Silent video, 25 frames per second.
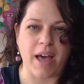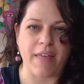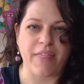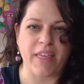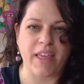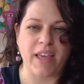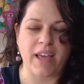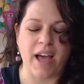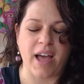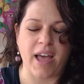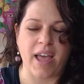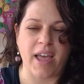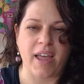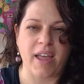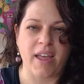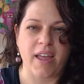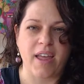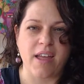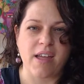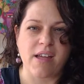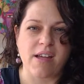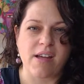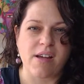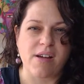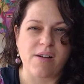I think I,
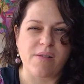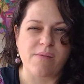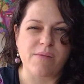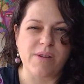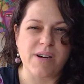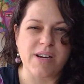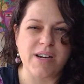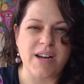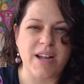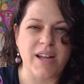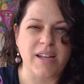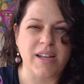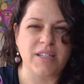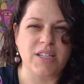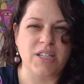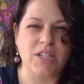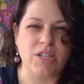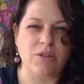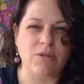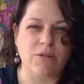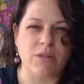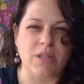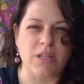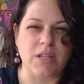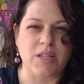what did I
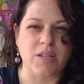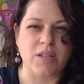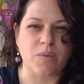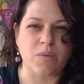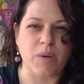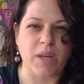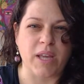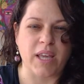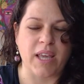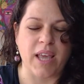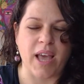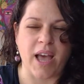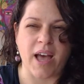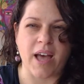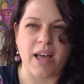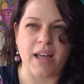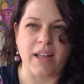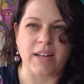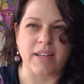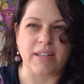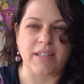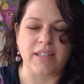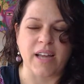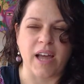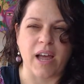do this
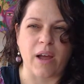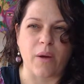weekend?